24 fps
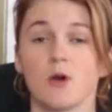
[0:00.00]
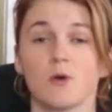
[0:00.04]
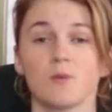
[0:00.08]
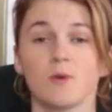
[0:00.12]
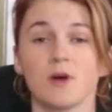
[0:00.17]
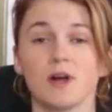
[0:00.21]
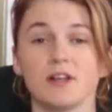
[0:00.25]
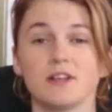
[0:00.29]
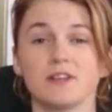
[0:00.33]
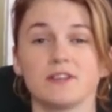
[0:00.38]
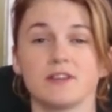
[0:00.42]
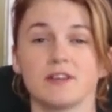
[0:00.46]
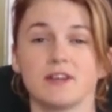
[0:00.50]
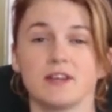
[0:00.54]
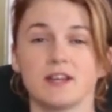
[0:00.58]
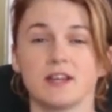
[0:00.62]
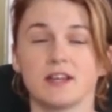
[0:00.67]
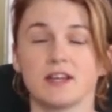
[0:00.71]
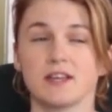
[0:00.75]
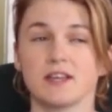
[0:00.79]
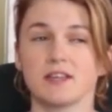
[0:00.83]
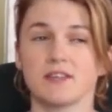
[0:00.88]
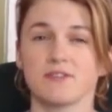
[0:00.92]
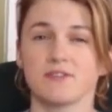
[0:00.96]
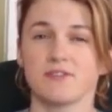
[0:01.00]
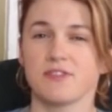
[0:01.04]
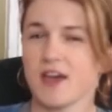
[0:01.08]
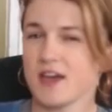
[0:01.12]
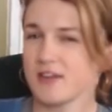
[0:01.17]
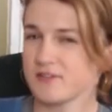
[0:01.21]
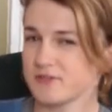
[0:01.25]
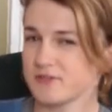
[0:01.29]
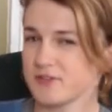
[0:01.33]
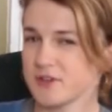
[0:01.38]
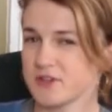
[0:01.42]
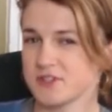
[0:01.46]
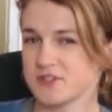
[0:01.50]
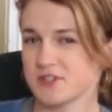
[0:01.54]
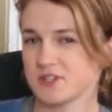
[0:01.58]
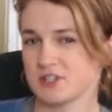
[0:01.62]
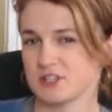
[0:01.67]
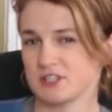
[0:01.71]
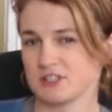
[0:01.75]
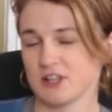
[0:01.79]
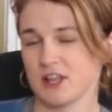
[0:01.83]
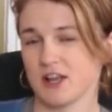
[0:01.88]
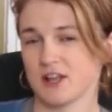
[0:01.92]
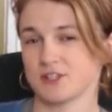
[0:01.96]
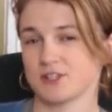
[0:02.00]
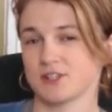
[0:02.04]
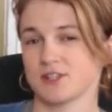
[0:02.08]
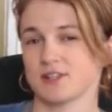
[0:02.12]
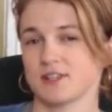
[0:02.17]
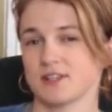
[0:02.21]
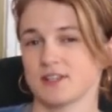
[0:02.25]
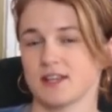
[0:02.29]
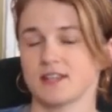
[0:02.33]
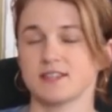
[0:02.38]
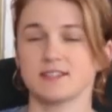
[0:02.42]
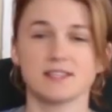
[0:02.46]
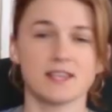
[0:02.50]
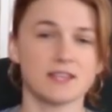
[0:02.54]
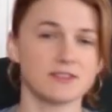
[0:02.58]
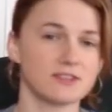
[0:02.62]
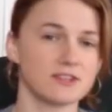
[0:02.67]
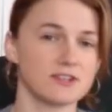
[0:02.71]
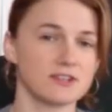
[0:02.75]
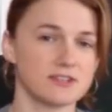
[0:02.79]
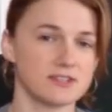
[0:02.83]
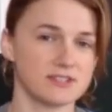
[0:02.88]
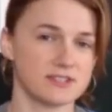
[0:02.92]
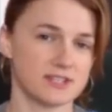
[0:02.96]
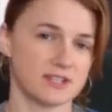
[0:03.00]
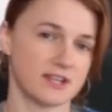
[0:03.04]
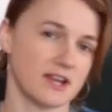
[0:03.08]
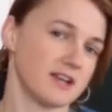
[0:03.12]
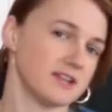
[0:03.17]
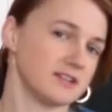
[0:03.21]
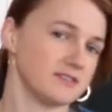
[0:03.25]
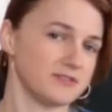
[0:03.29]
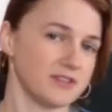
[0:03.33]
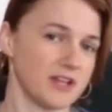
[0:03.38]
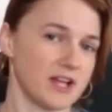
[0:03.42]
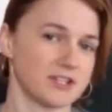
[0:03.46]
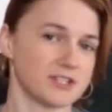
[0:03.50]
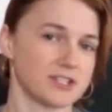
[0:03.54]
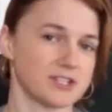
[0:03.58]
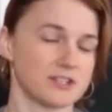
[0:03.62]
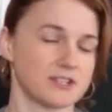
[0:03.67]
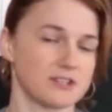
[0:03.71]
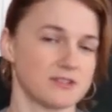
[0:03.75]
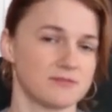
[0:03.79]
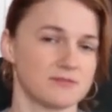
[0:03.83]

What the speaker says: well, that falls under logic, and set theory is a kind of logic.